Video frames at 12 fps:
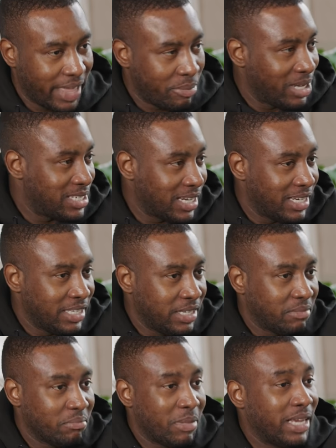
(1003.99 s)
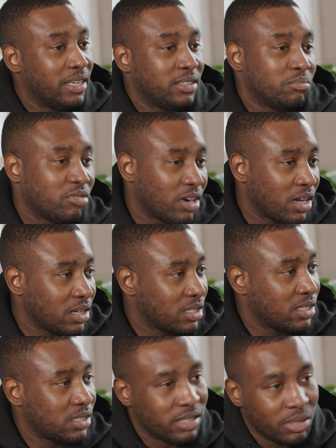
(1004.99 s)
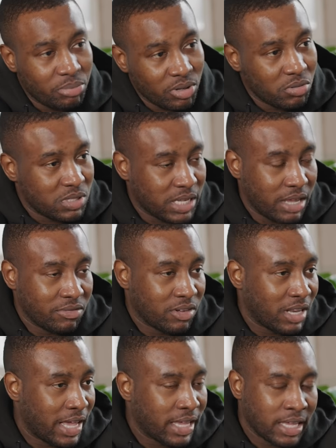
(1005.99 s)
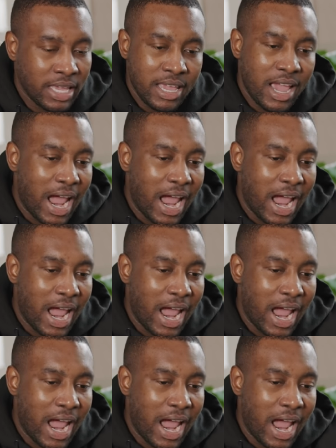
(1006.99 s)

They basically make the products, they put it all together, like,